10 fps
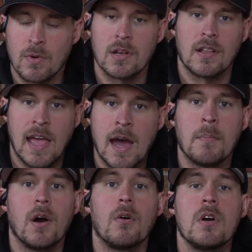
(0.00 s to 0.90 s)
real
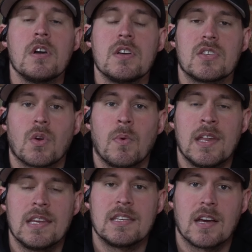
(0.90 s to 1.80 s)
ammo. So when
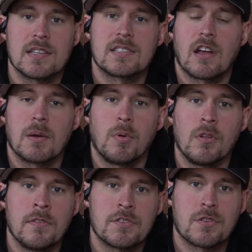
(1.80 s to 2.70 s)
he does start
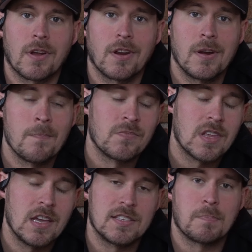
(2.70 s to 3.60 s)
pulling the trigger,
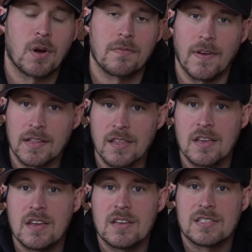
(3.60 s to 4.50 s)
it's perfect.
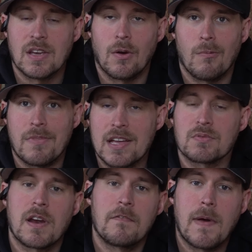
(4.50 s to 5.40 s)
So
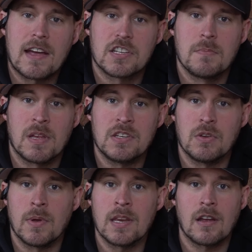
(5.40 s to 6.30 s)
that's what I've actually been
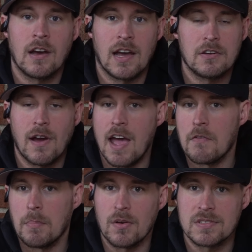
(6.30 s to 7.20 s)
doing. I know I
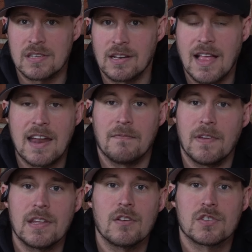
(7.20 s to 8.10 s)
haven't posted a lot of
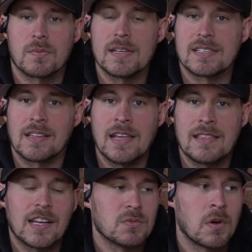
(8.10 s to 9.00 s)
videos recently,
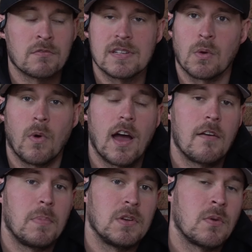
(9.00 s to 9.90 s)
and that's one reason why
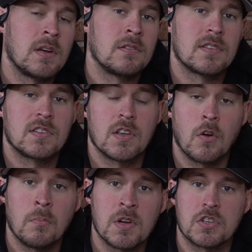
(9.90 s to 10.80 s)
I've been doing
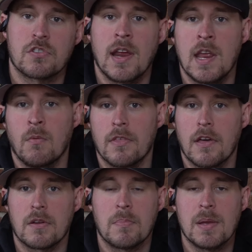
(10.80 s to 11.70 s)
so much training with
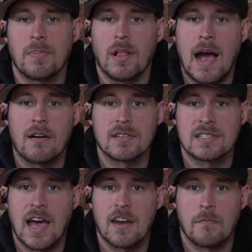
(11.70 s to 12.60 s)
other people
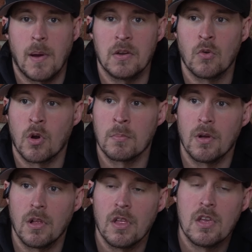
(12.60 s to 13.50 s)
outside of my
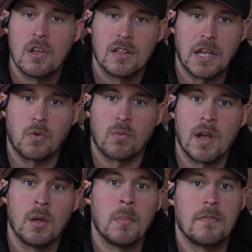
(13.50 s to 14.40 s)
normal like
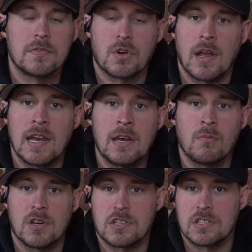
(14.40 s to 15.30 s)
realm of
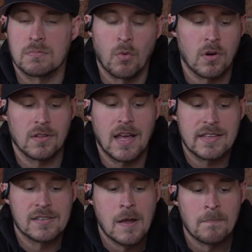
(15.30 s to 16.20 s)
training, which is more or
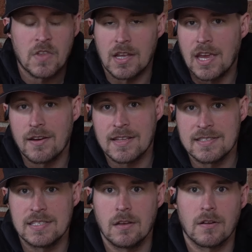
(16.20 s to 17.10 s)
less a carry
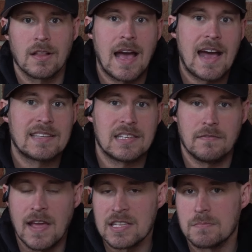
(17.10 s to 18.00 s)
conceal class,
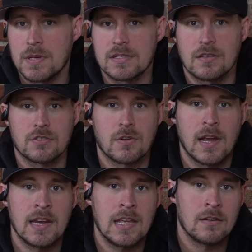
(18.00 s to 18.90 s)
advanced pistol
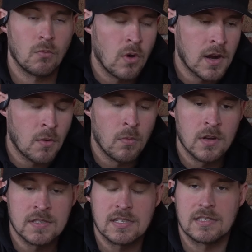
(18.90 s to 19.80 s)
training,
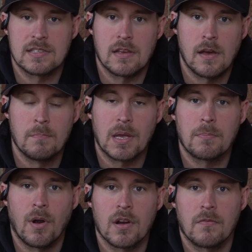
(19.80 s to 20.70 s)
one-on-ones is a
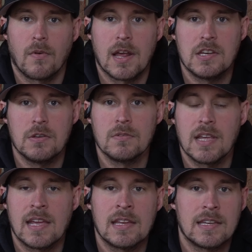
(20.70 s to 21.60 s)
big part of what I do
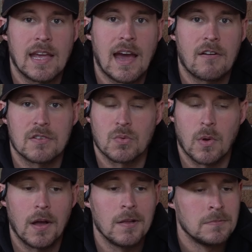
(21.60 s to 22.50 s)
day in, day out as
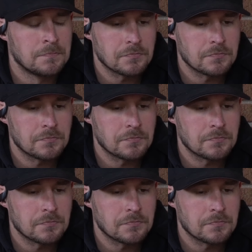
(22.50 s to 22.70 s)
well.